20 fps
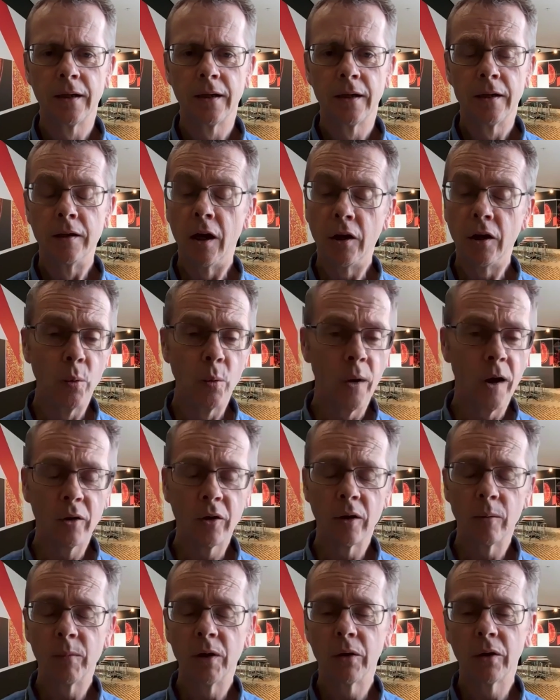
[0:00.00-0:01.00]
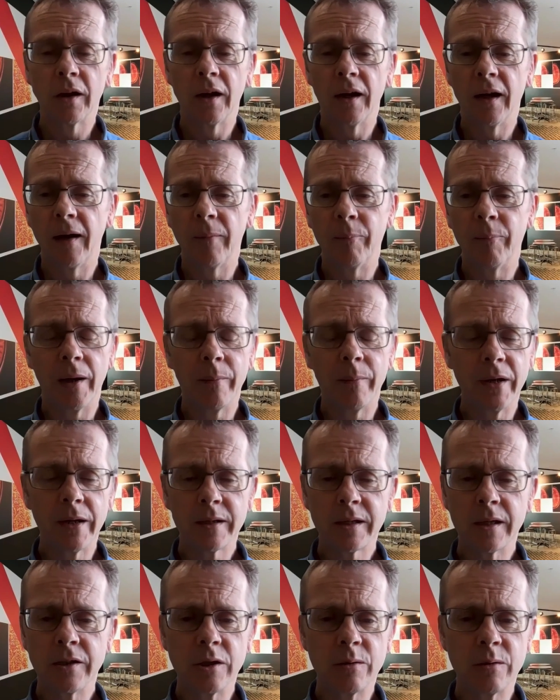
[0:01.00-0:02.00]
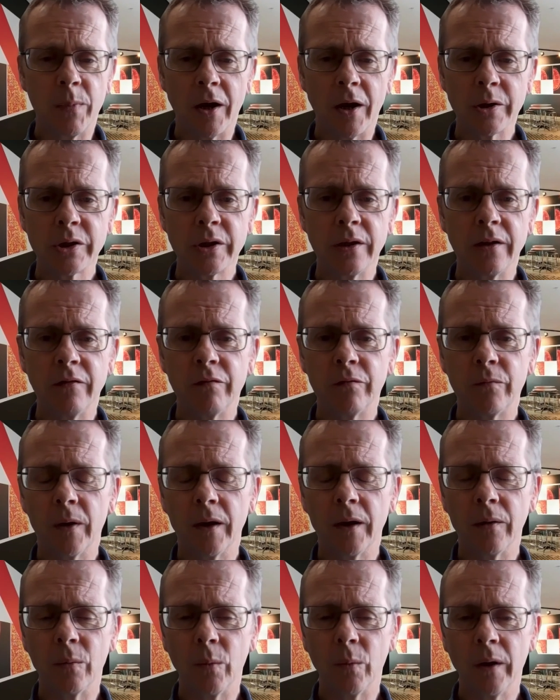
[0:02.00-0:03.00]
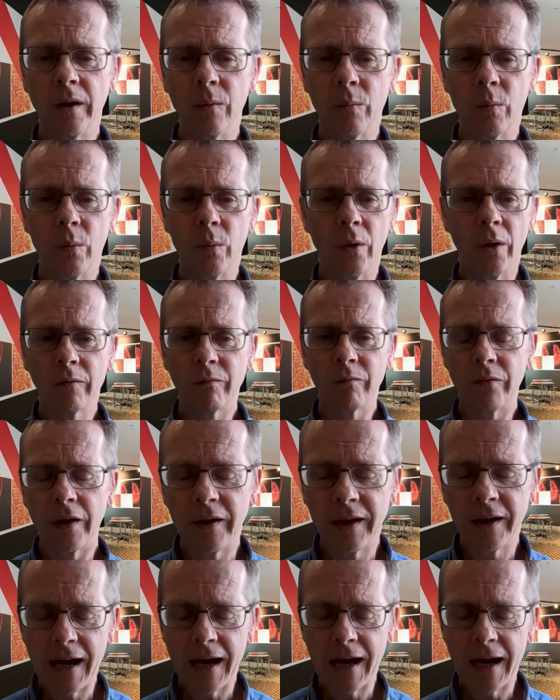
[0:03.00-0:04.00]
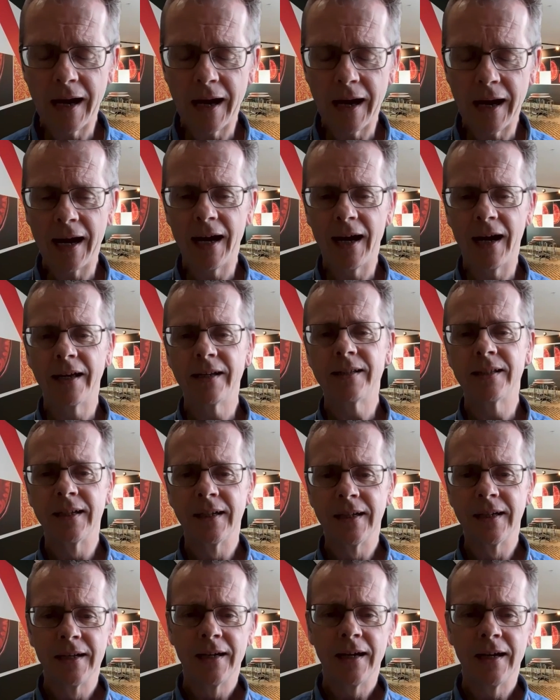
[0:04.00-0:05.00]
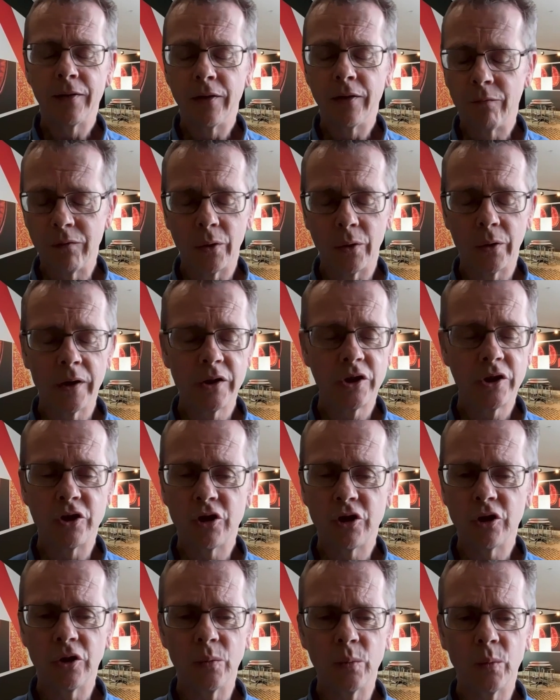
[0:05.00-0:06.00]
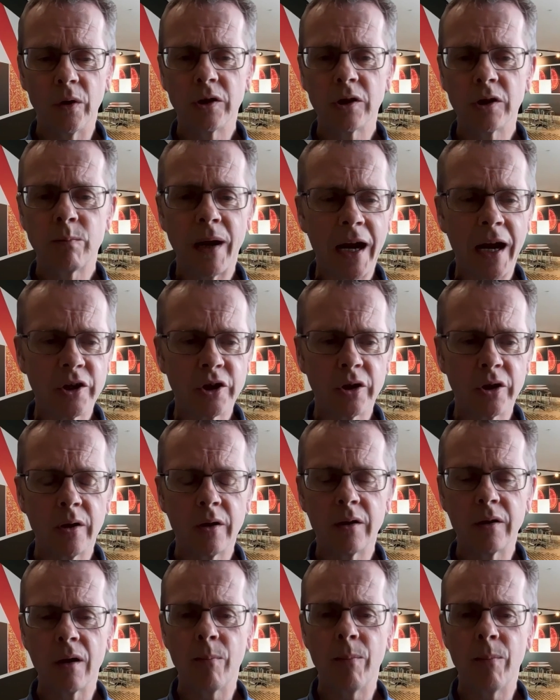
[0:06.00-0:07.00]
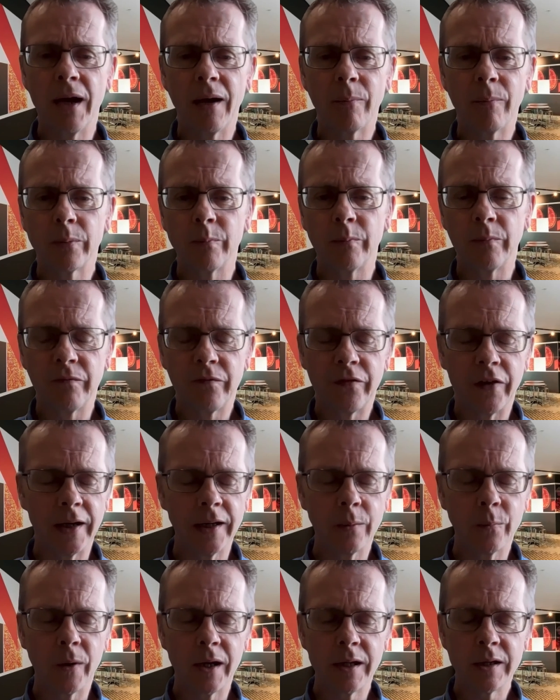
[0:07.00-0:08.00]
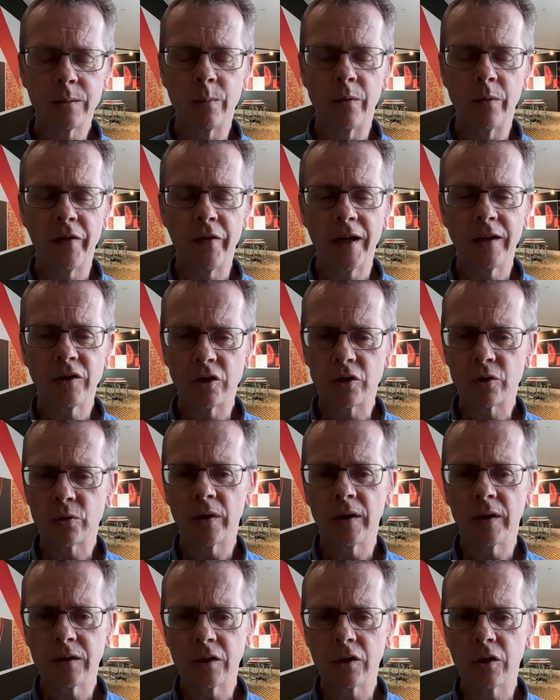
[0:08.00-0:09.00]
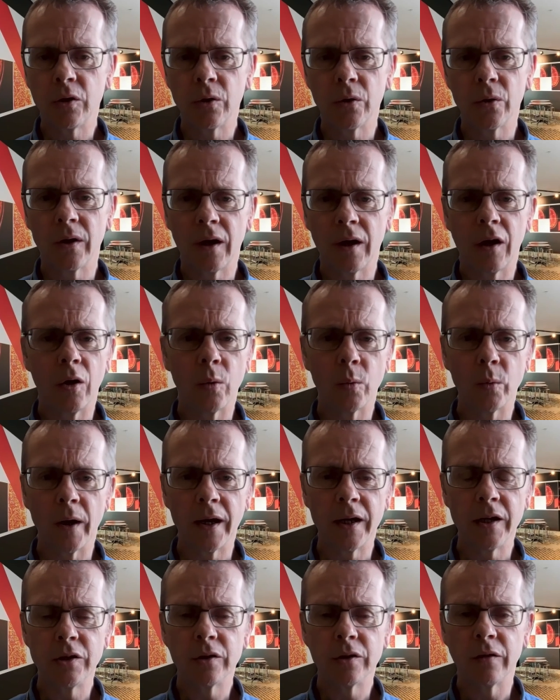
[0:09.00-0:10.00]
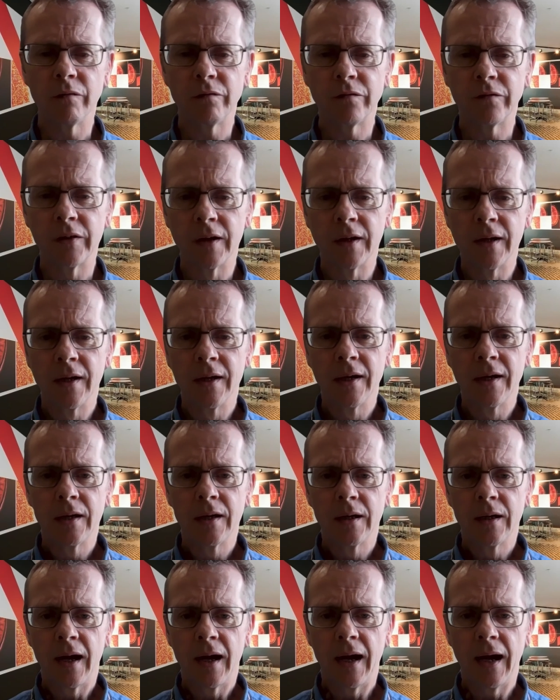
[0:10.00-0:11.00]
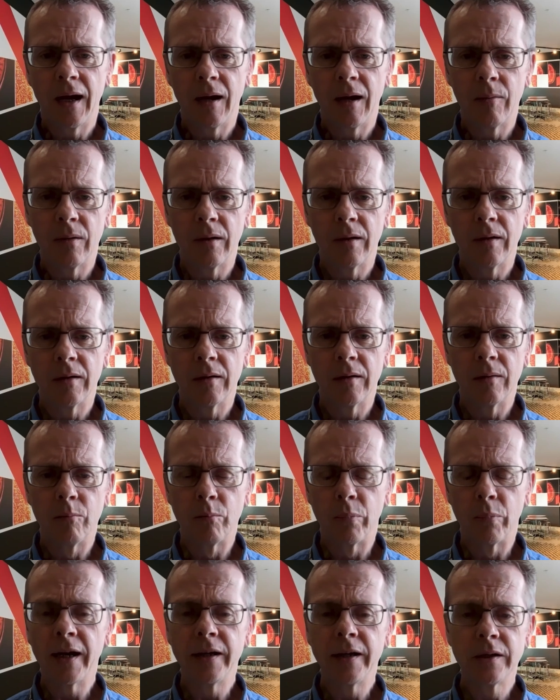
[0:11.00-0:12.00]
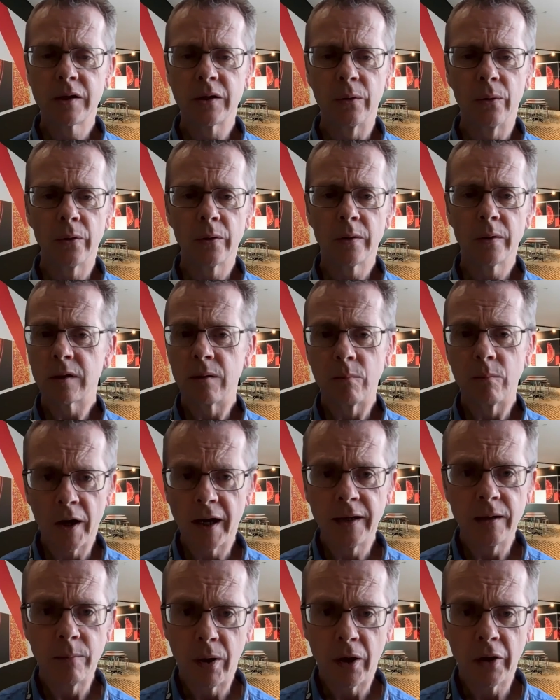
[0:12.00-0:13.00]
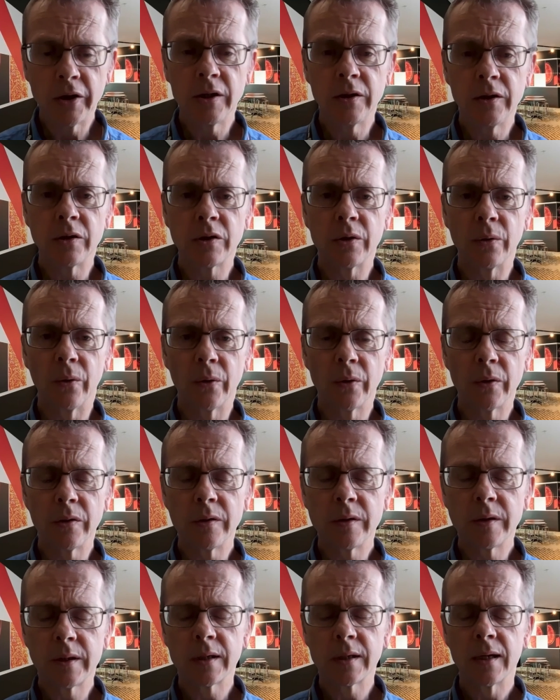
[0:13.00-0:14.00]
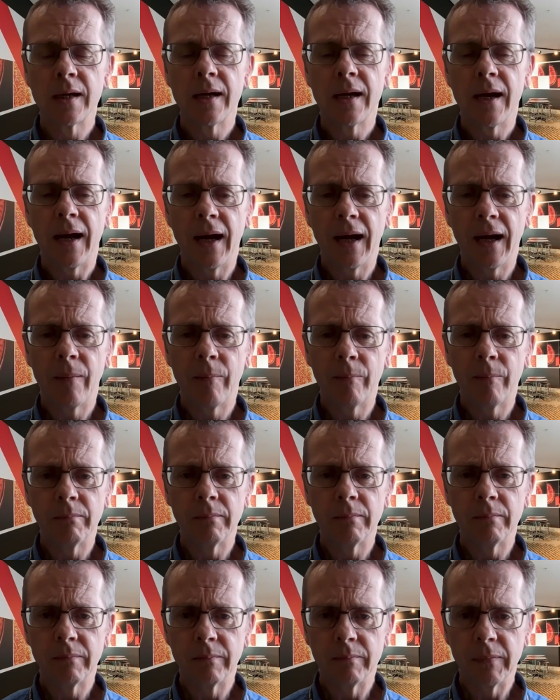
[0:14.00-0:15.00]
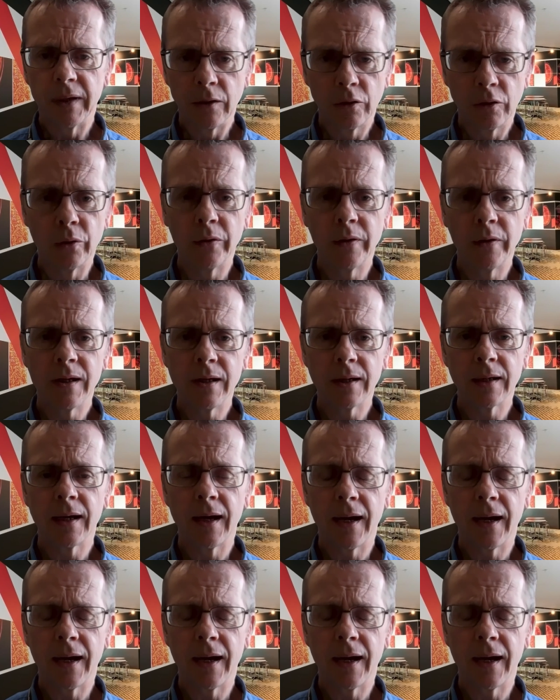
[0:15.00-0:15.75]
No, you're welcome. Look, my message is positive. We work very hard at the Florey Institute. We're just passionate about finding ways to prevent, to treat, to cure a whole range of brain disorders and brain and body disorders, including